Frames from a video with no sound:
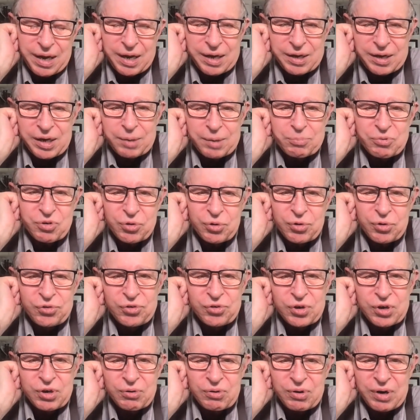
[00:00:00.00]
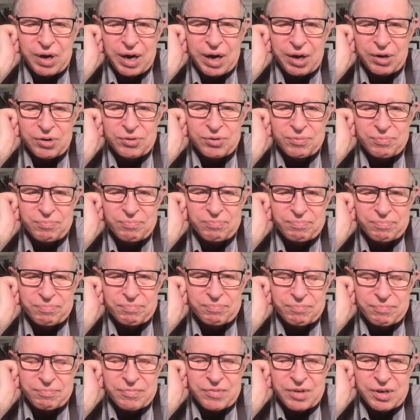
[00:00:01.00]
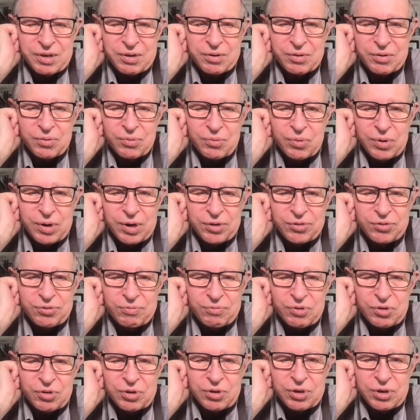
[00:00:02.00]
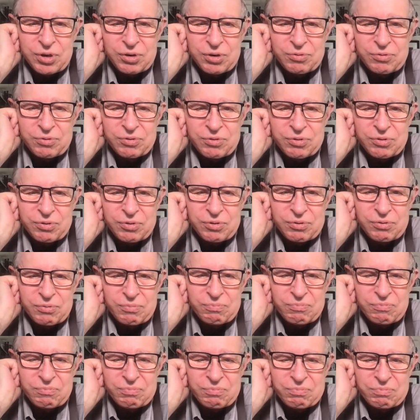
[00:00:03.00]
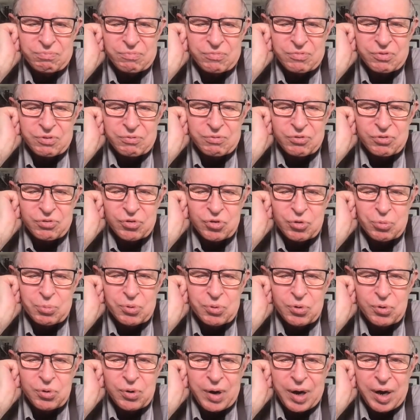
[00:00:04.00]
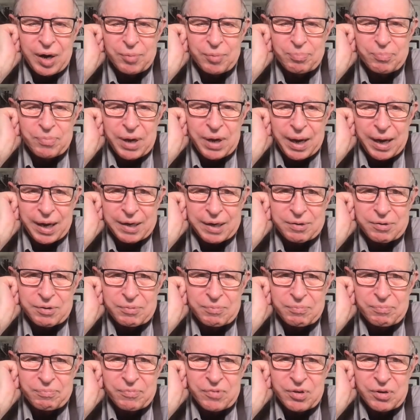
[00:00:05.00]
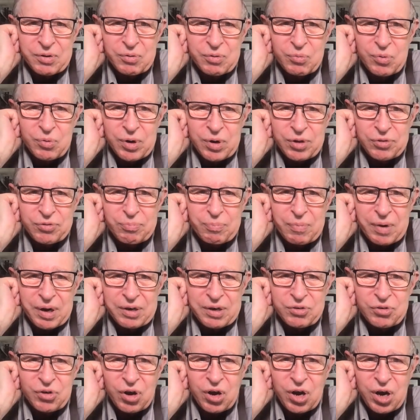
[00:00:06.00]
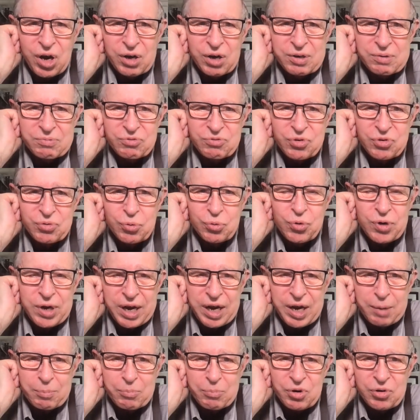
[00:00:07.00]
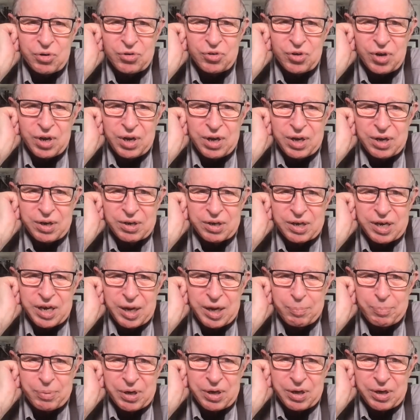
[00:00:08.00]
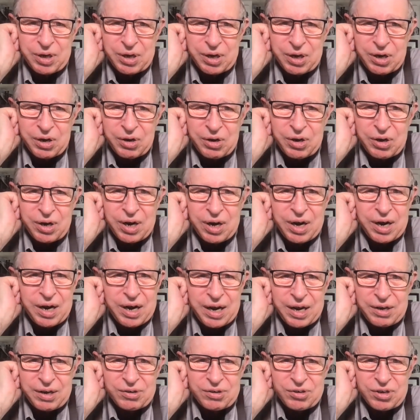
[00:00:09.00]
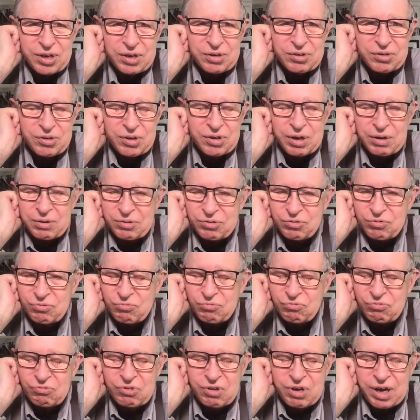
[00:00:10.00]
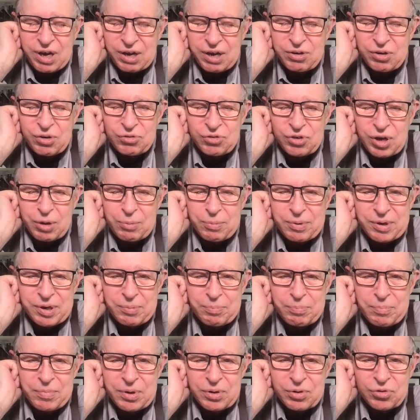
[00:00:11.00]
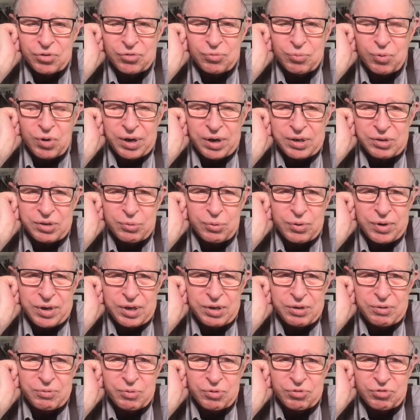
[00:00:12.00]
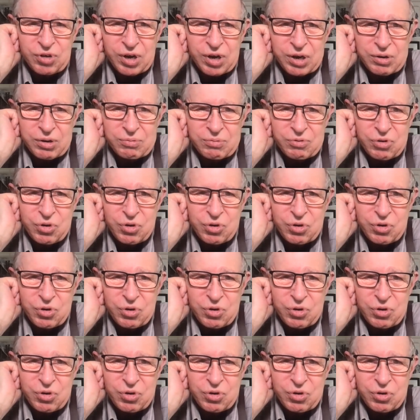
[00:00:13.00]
And I'm cruising around in a Subaru Outback with my dog, two cameras, camping gear, and tent, and God knows how many meals ready to eat, which I